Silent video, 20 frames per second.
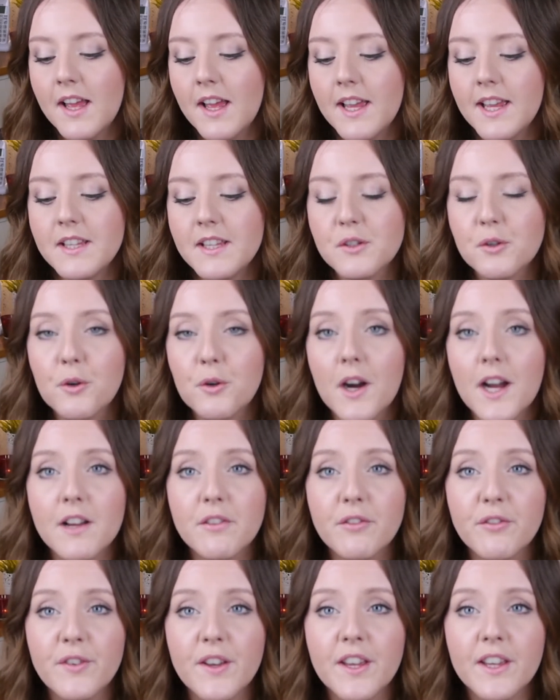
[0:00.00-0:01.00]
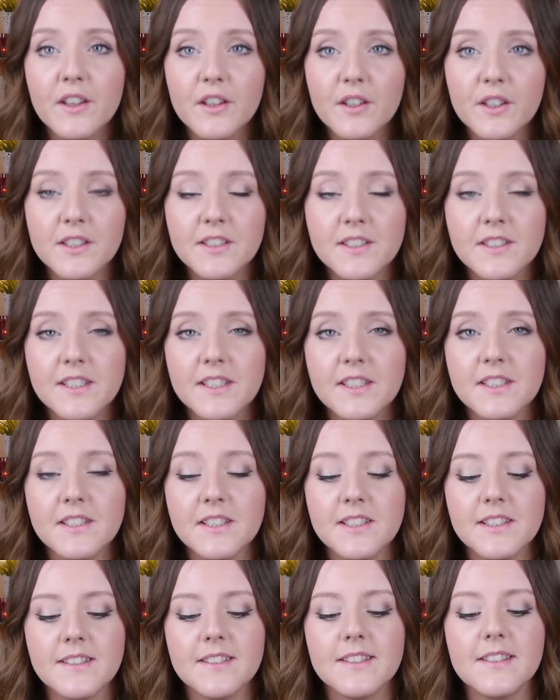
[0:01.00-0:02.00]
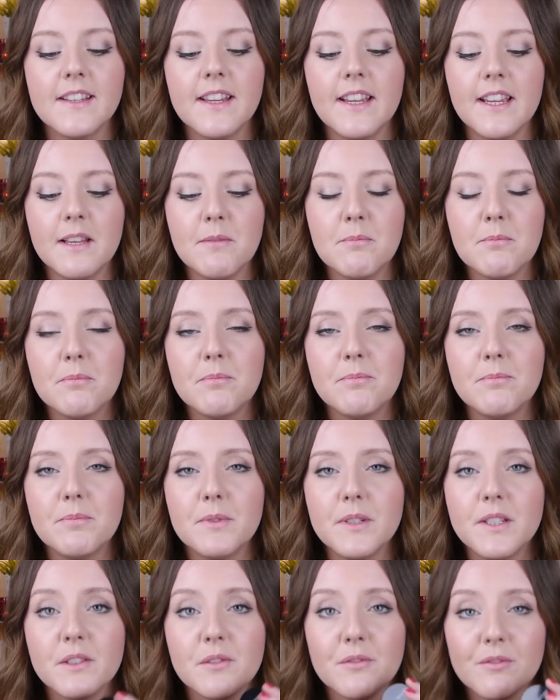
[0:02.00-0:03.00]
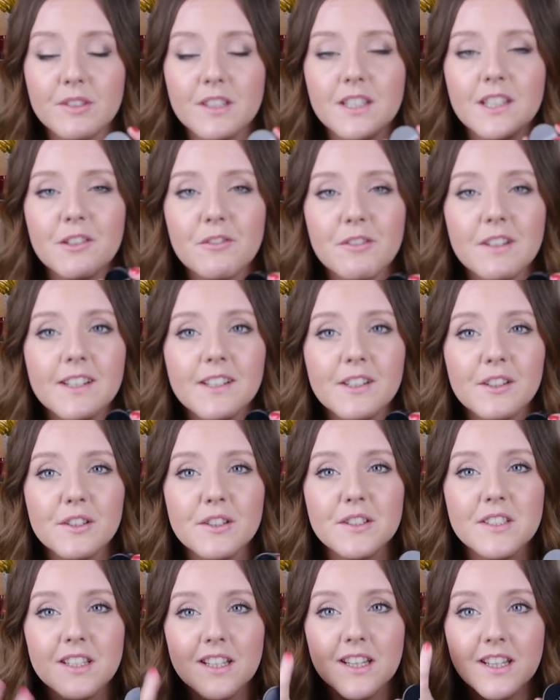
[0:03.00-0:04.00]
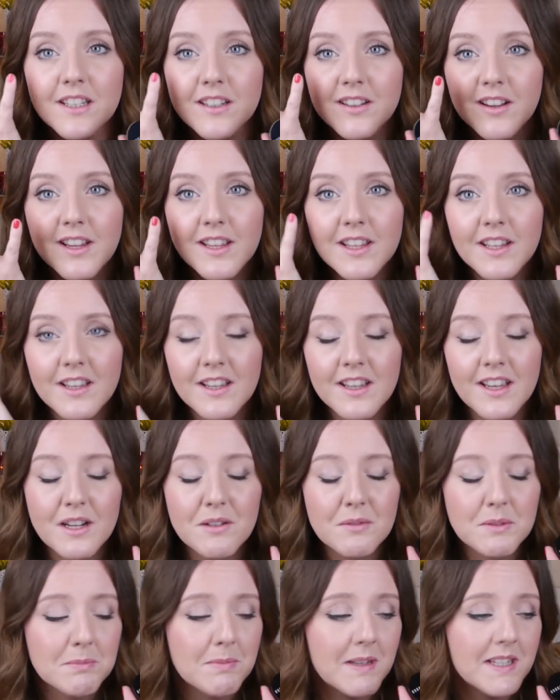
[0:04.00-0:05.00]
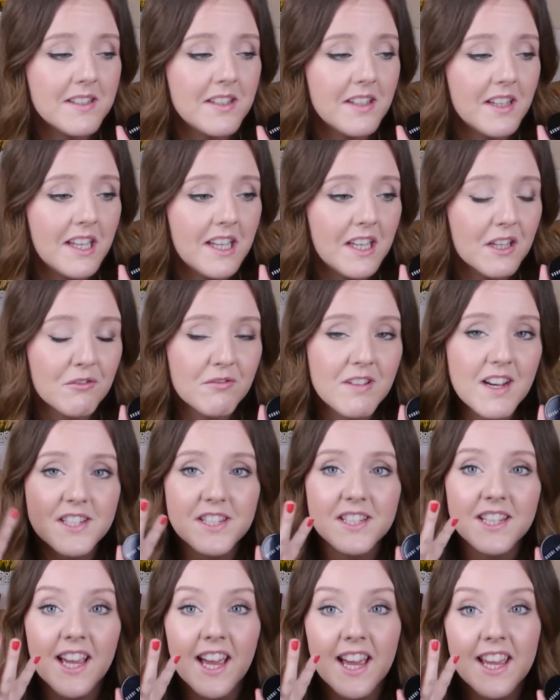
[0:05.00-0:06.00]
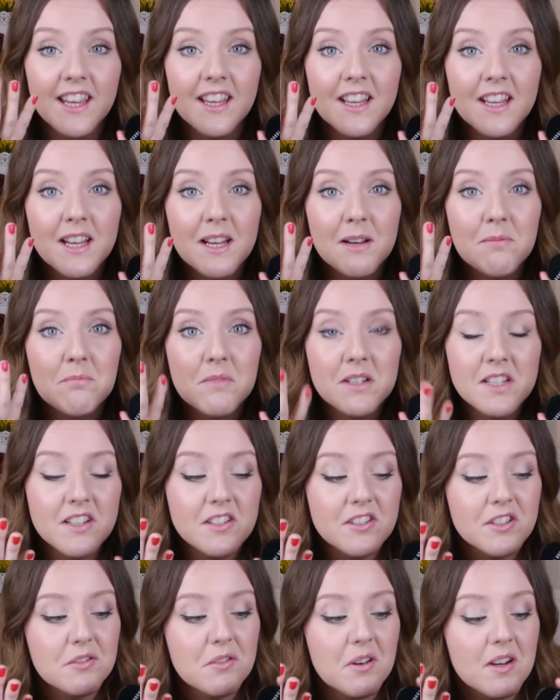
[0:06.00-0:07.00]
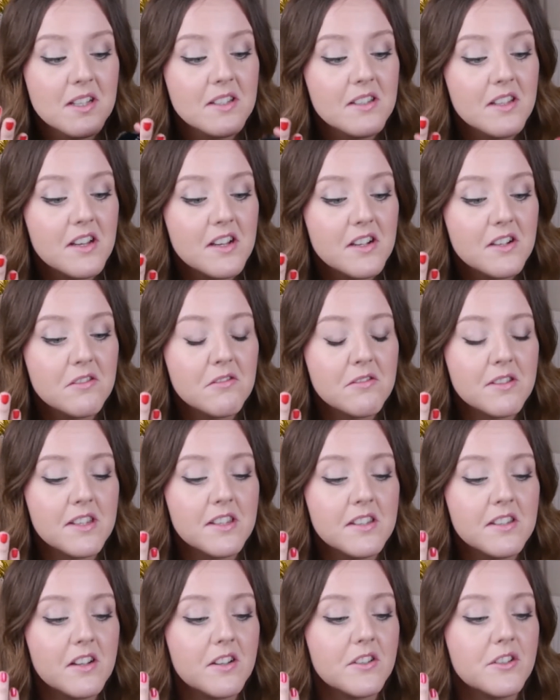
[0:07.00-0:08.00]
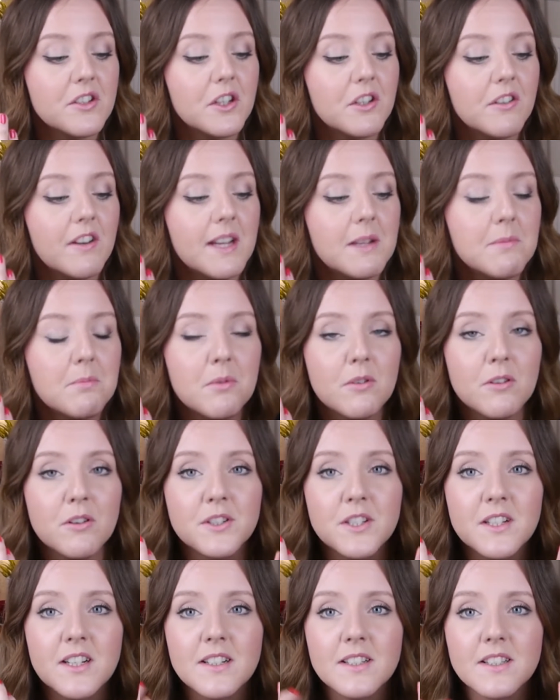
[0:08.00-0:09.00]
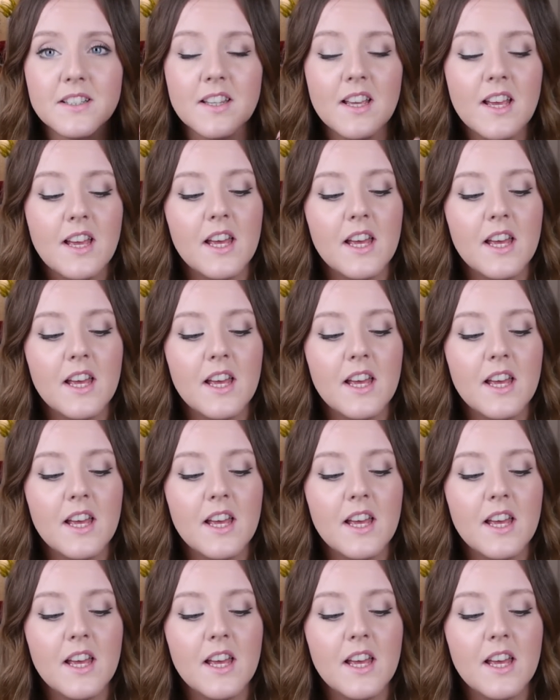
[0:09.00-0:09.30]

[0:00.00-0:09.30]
It's quite a thick consistency, but it's really, really good and like helps basically eradicate my under eye circles. It's such a great product.